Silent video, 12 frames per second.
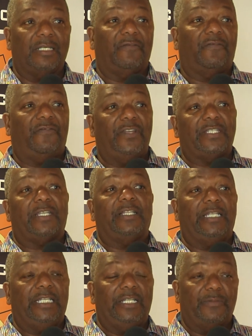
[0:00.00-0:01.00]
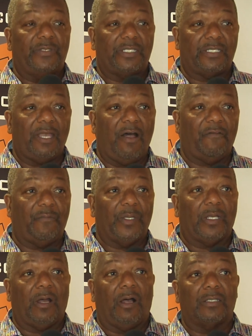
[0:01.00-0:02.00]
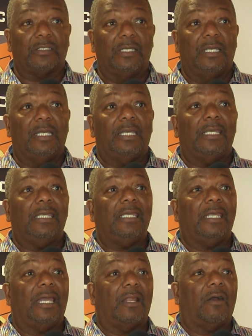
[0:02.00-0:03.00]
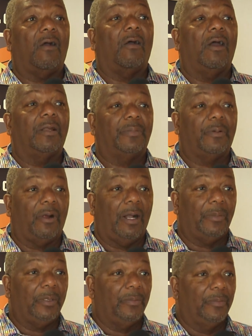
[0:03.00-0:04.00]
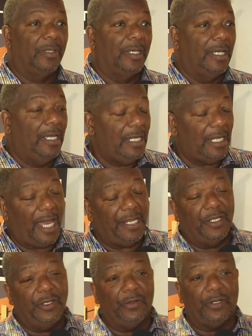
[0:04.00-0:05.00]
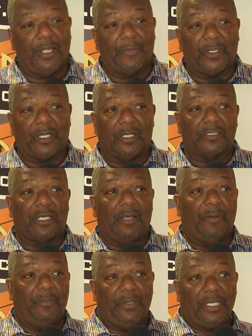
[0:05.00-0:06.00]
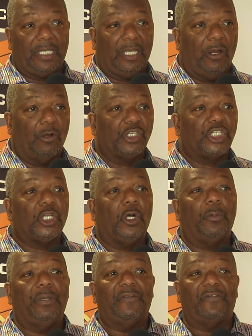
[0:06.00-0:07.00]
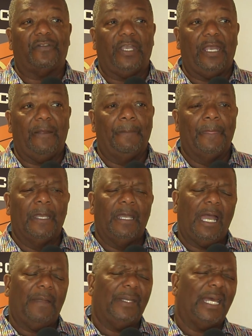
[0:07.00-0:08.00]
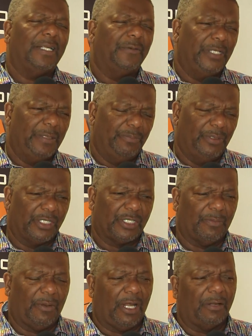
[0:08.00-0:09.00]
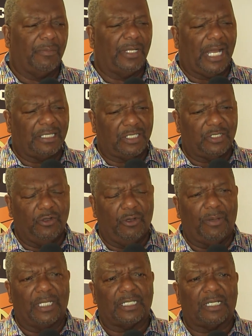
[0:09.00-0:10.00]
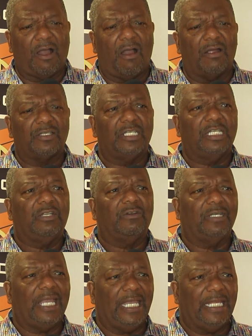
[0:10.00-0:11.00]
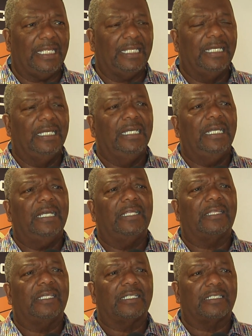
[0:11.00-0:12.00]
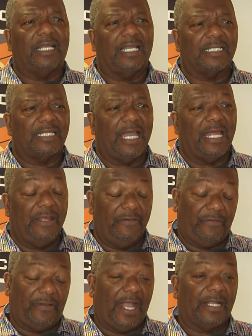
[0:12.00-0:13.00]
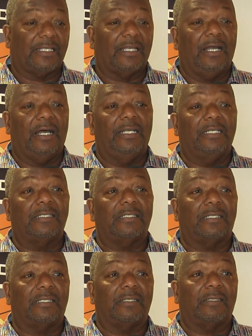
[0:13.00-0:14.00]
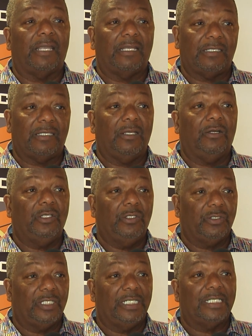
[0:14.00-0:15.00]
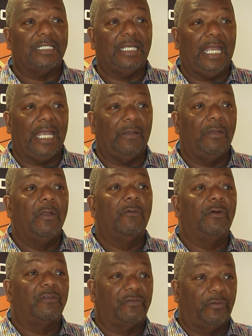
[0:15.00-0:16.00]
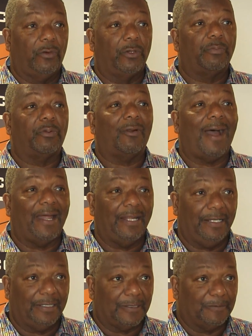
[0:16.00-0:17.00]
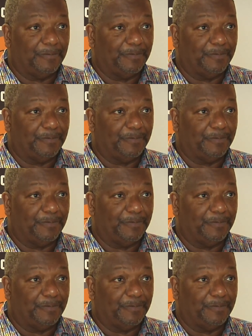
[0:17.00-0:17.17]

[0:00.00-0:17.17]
physically himself because he had a heart problem. And I didn't know that because I'm a big Carroll Shelby fan. I mean, I didn't read books about him, but I just know about the cars he created and things like that. In fact, they still using his name with Ford products.